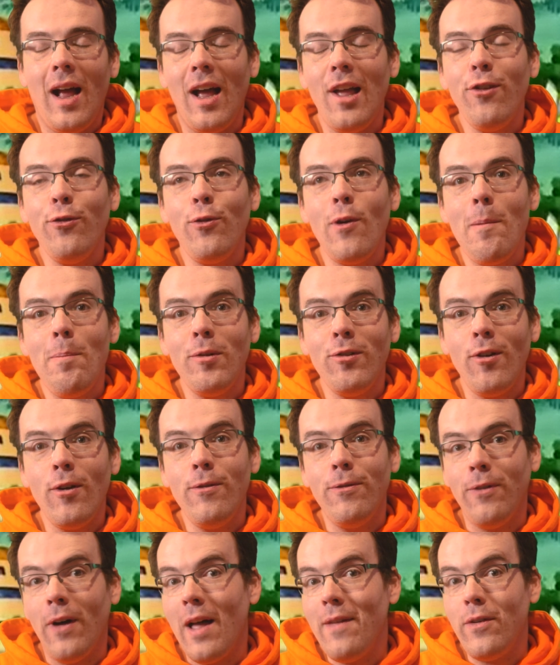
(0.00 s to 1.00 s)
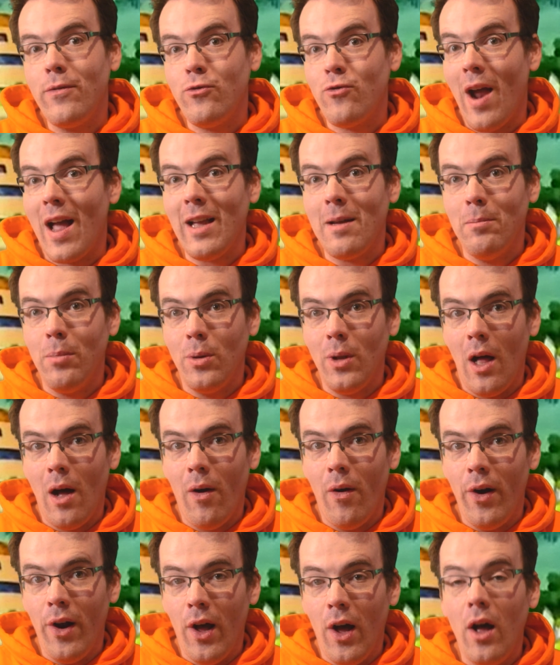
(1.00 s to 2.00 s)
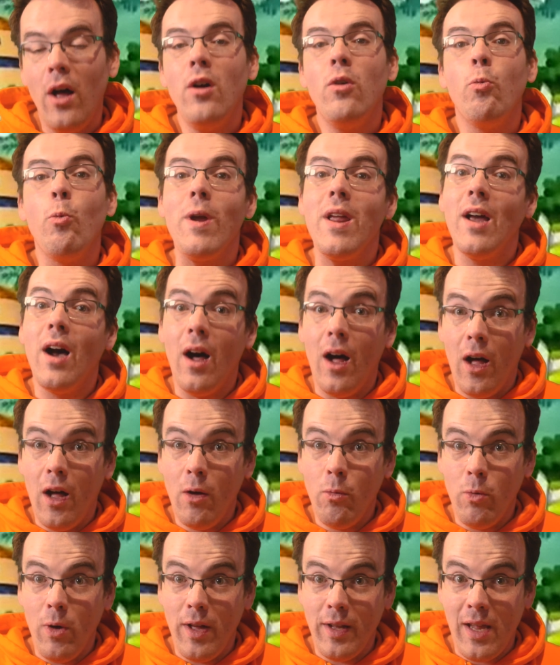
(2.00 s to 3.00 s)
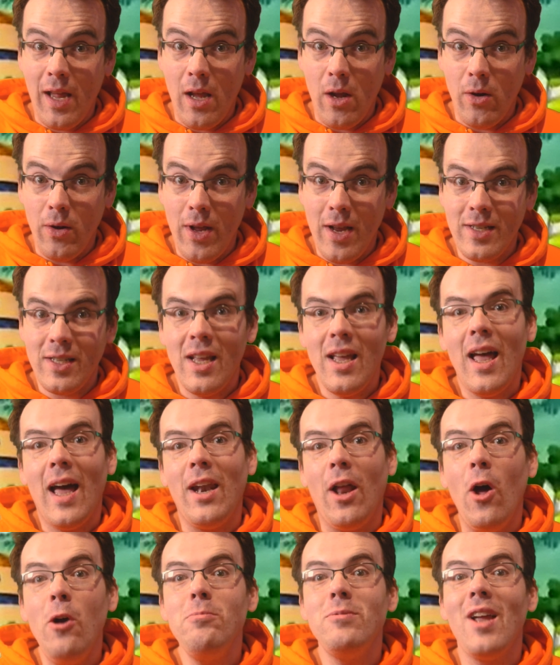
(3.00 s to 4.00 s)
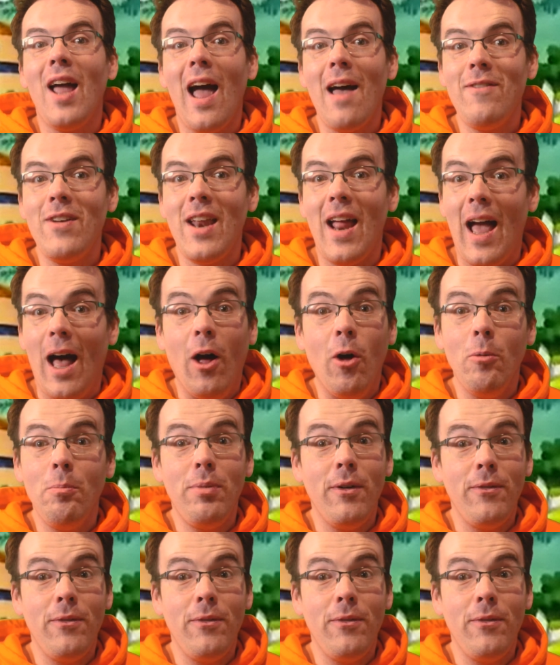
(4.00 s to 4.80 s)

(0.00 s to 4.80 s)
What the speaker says: As for episode 5 of Dragon Ball R&R, we are working on it and hope to have it out